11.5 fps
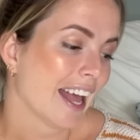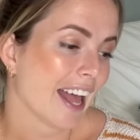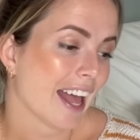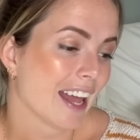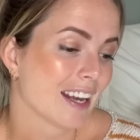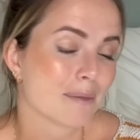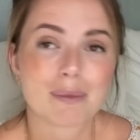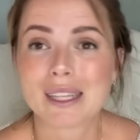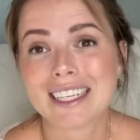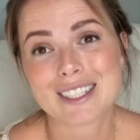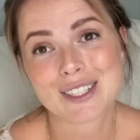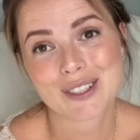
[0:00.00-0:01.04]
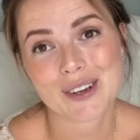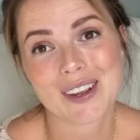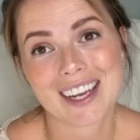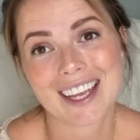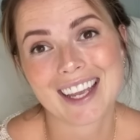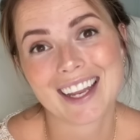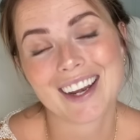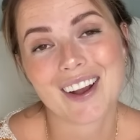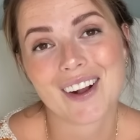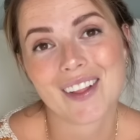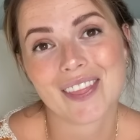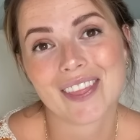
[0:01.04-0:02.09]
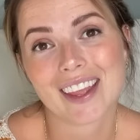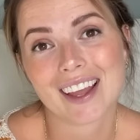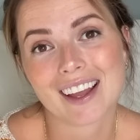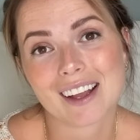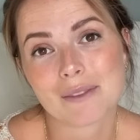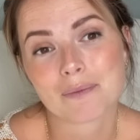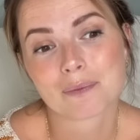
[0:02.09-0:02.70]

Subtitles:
And please join in on the